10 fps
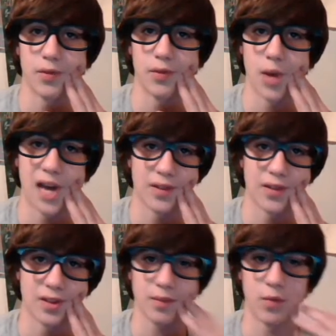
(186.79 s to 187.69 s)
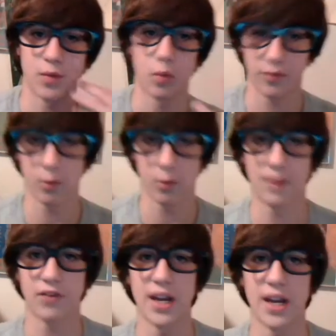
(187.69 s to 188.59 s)
If you haven't, if you're one of my
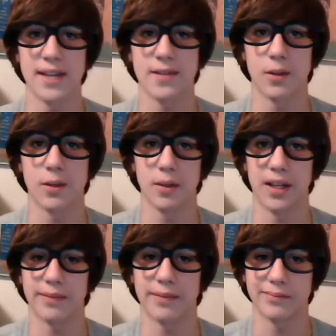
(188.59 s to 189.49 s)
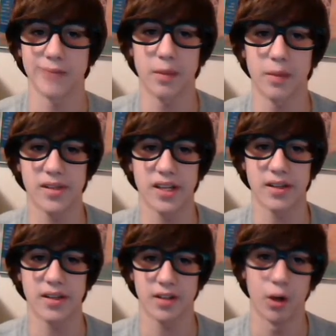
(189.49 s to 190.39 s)
friends and you'd be like, maybe this
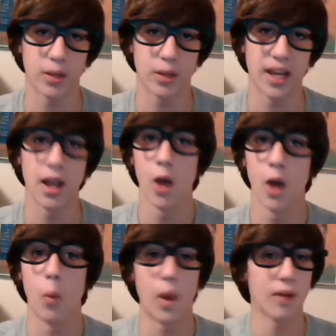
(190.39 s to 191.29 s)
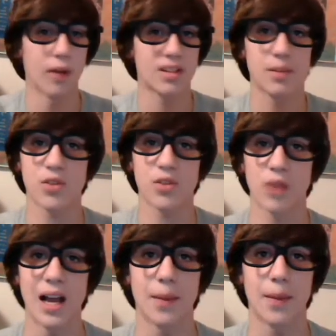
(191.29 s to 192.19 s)
kid is okay, well,
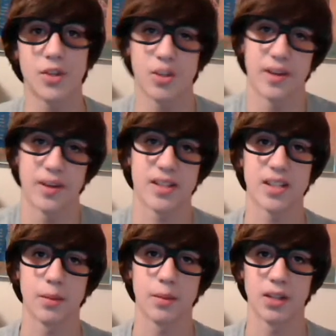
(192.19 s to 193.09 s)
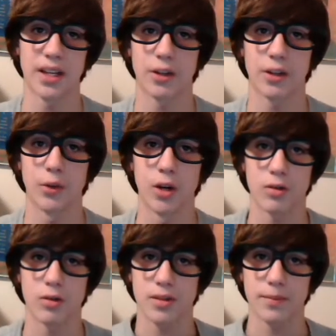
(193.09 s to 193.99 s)
subscribe, because you might see something you like, who knows.